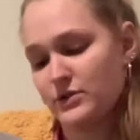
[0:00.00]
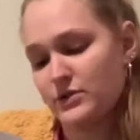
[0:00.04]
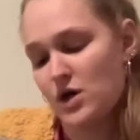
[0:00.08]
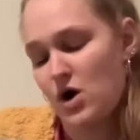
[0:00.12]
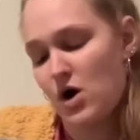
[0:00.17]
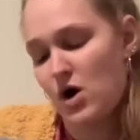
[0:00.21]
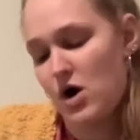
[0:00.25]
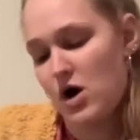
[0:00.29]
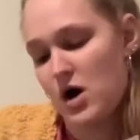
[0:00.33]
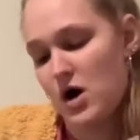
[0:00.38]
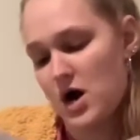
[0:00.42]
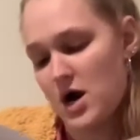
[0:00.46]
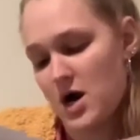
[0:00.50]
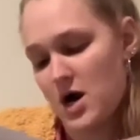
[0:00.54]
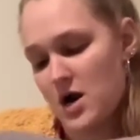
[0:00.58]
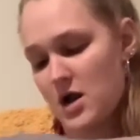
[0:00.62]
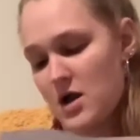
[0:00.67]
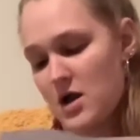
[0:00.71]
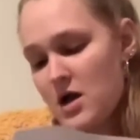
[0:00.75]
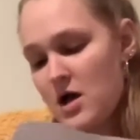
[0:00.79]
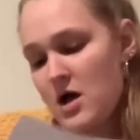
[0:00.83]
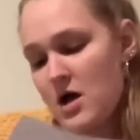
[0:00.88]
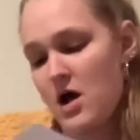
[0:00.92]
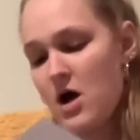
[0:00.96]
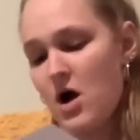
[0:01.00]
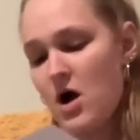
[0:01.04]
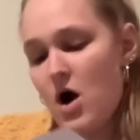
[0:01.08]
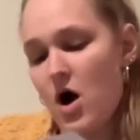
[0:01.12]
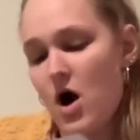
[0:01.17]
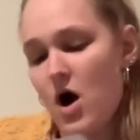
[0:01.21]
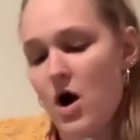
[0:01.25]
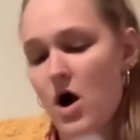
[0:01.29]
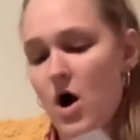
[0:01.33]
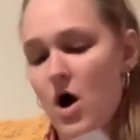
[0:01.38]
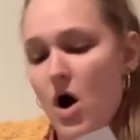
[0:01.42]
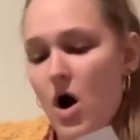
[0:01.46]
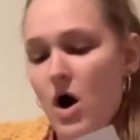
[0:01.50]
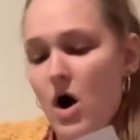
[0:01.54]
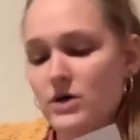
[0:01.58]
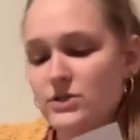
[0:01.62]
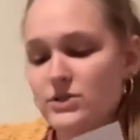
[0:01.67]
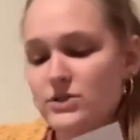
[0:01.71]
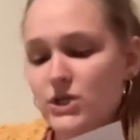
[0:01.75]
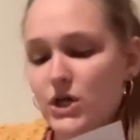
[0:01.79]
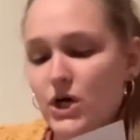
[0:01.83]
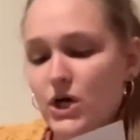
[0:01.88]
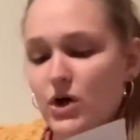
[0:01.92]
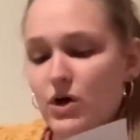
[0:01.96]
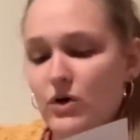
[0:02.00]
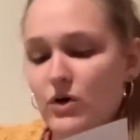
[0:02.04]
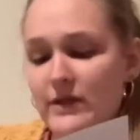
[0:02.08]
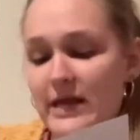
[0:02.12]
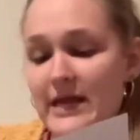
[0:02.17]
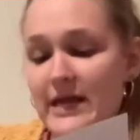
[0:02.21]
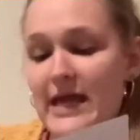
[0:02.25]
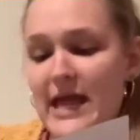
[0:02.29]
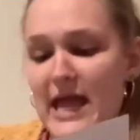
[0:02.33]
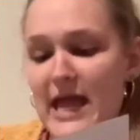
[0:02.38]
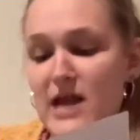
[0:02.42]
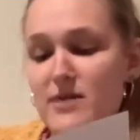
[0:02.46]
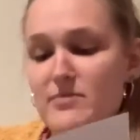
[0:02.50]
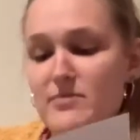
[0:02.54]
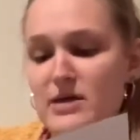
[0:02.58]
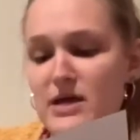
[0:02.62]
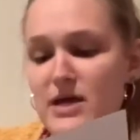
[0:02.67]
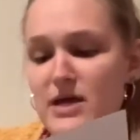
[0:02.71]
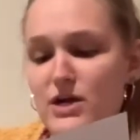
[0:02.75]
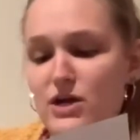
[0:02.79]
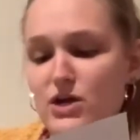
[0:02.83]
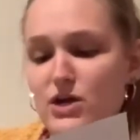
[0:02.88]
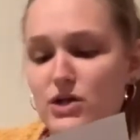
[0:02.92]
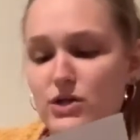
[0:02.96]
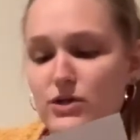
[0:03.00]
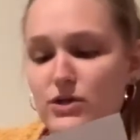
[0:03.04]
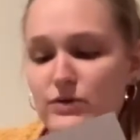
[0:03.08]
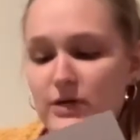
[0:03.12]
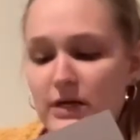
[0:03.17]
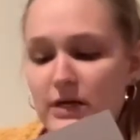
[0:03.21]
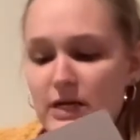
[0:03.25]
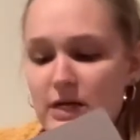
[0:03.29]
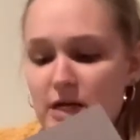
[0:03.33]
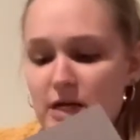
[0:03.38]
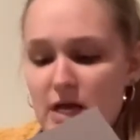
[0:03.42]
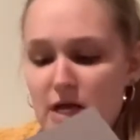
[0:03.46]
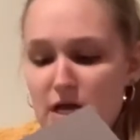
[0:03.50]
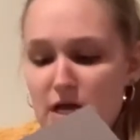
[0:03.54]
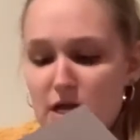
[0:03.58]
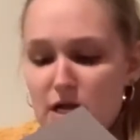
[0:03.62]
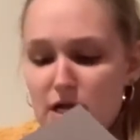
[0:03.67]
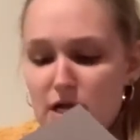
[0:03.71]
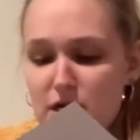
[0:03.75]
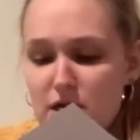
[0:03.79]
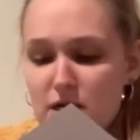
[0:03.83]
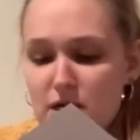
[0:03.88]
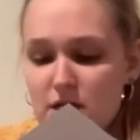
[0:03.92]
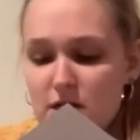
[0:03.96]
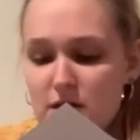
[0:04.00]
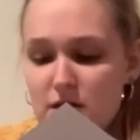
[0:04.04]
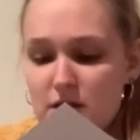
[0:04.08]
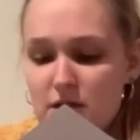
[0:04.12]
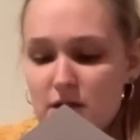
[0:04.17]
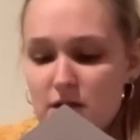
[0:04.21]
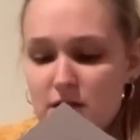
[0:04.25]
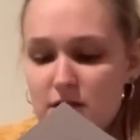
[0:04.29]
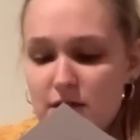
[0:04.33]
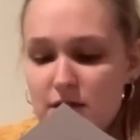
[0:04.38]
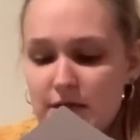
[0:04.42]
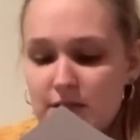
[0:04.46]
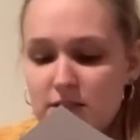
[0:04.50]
are also, they can be included in this